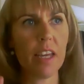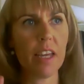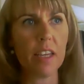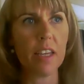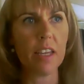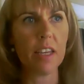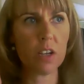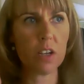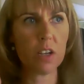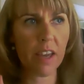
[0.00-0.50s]

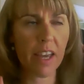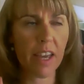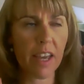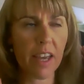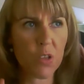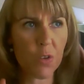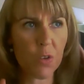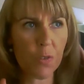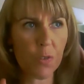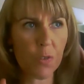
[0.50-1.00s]
Is it
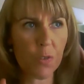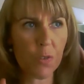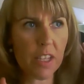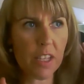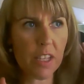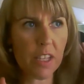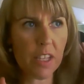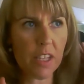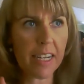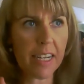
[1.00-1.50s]
okay to
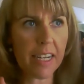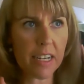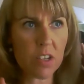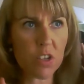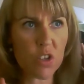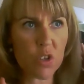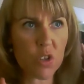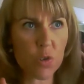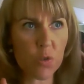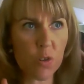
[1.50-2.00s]
feel a
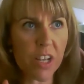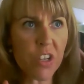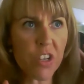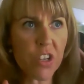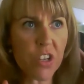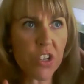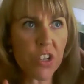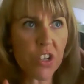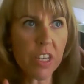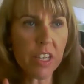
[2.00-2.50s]
little
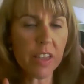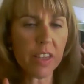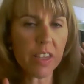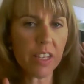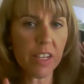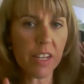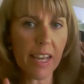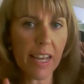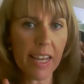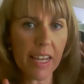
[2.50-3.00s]
stretch in
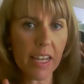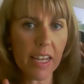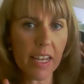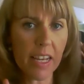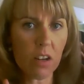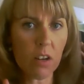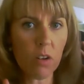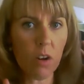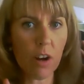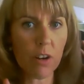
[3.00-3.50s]
the
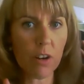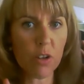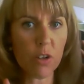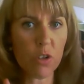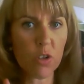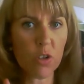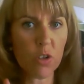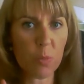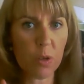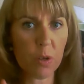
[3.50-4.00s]
neck, or are
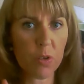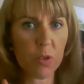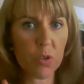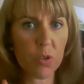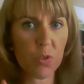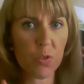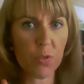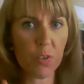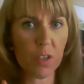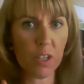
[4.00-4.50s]
you
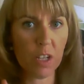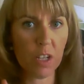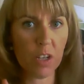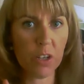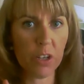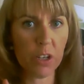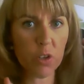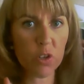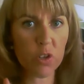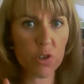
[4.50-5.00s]
supposed to
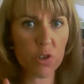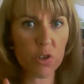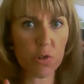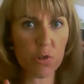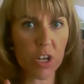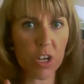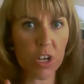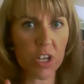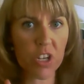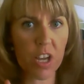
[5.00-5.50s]
feel no
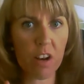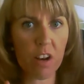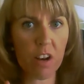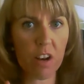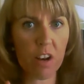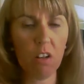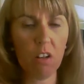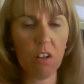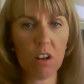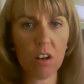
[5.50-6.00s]
stretch at
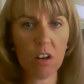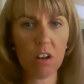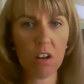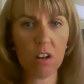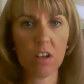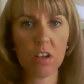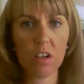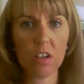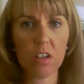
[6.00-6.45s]
all?